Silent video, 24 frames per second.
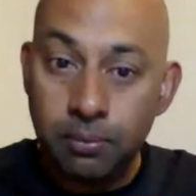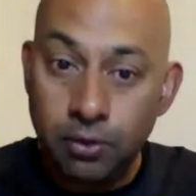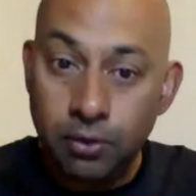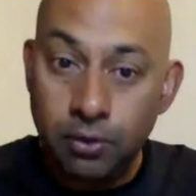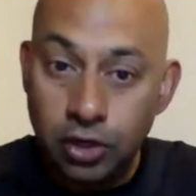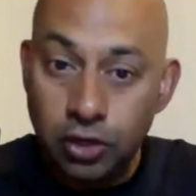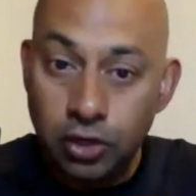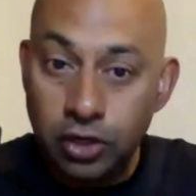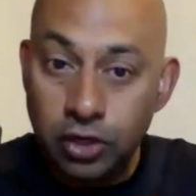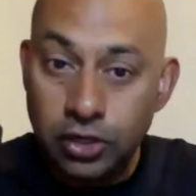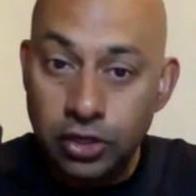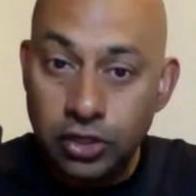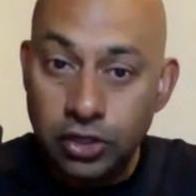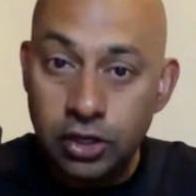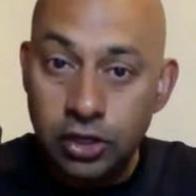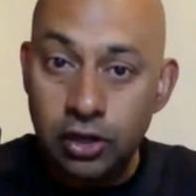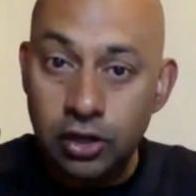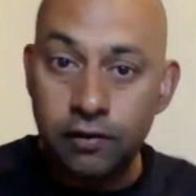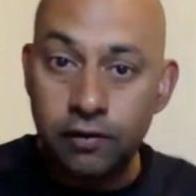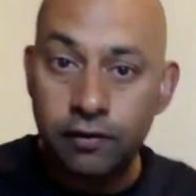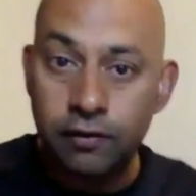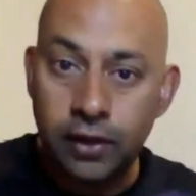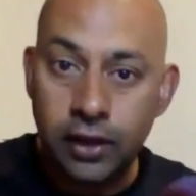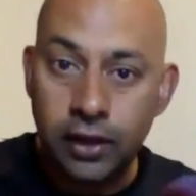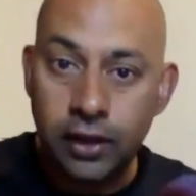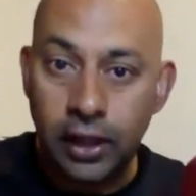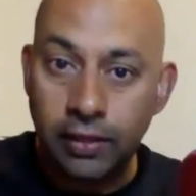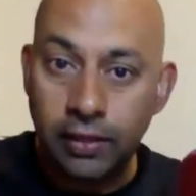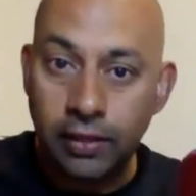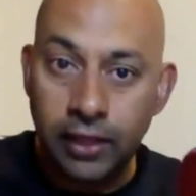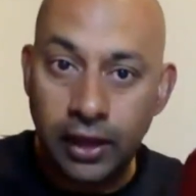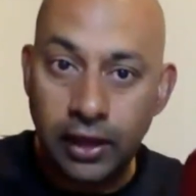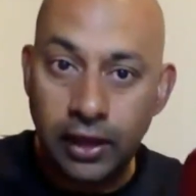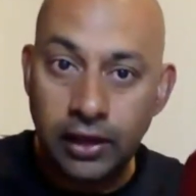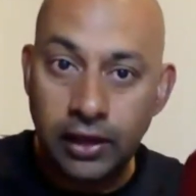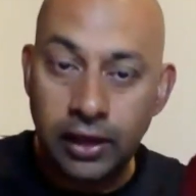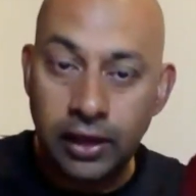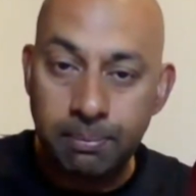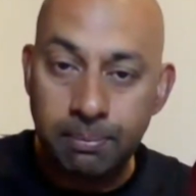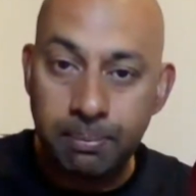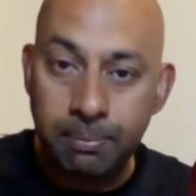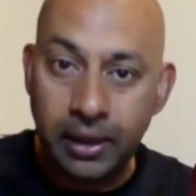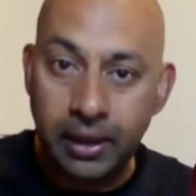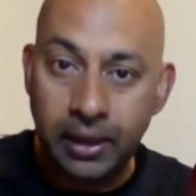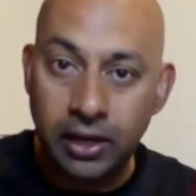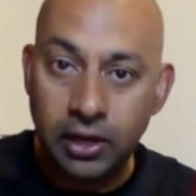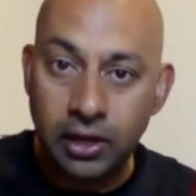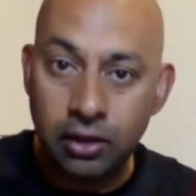do your serve and then get
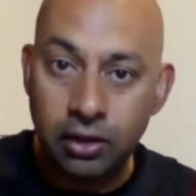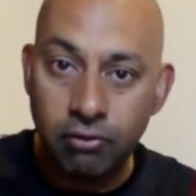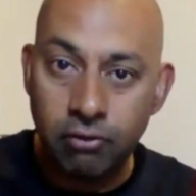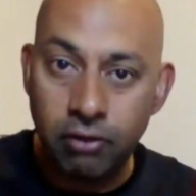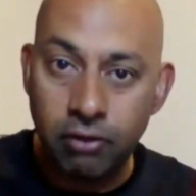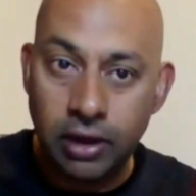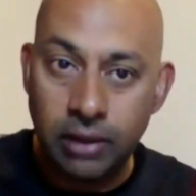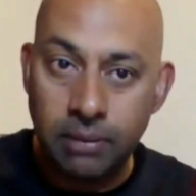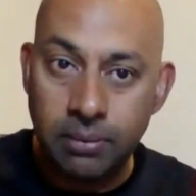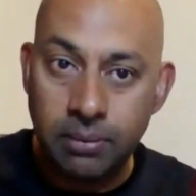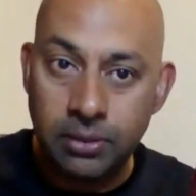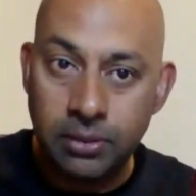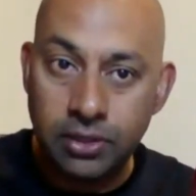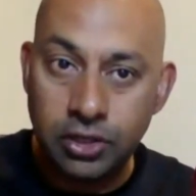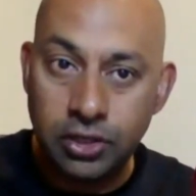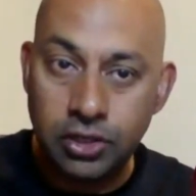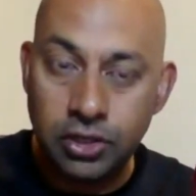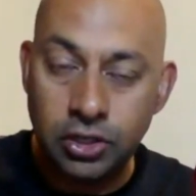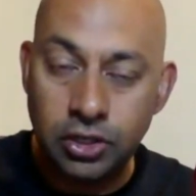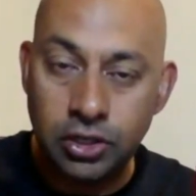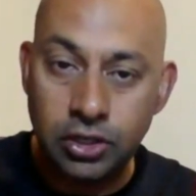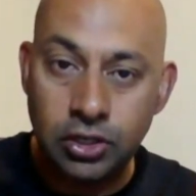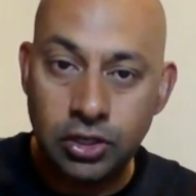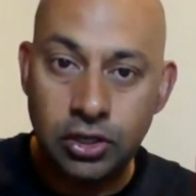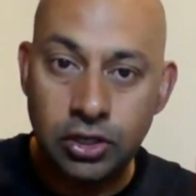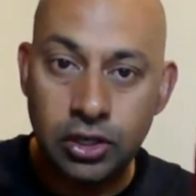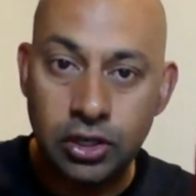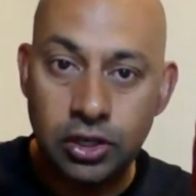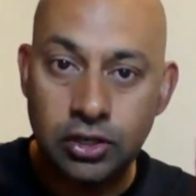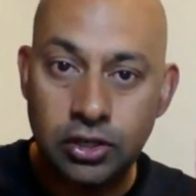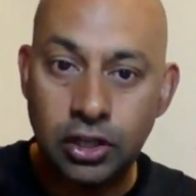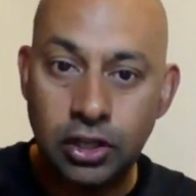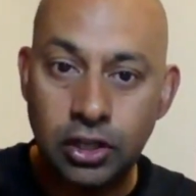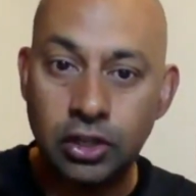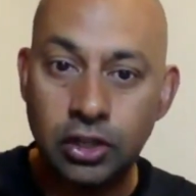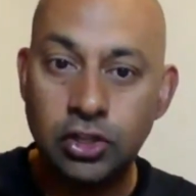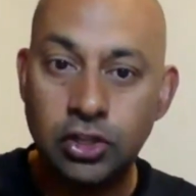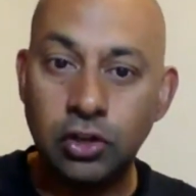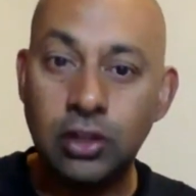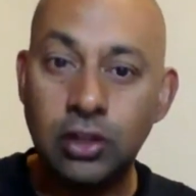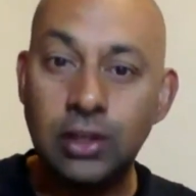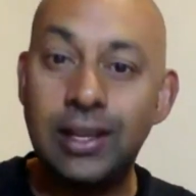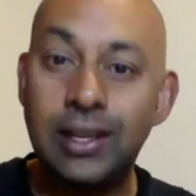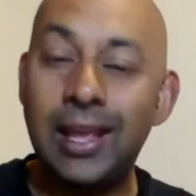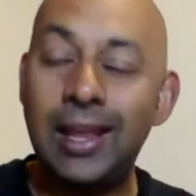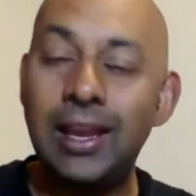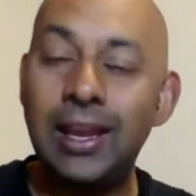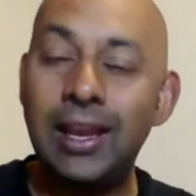back into the ready position so that you're
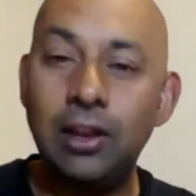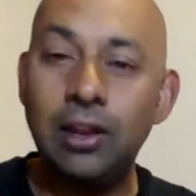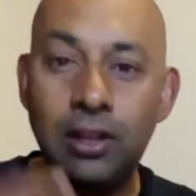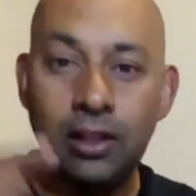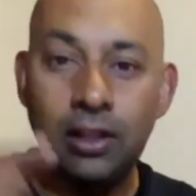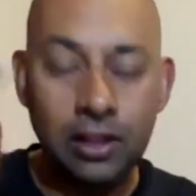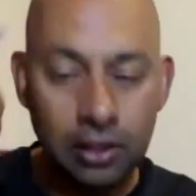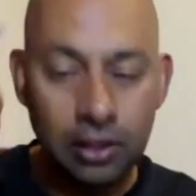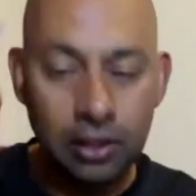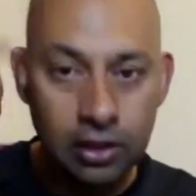getting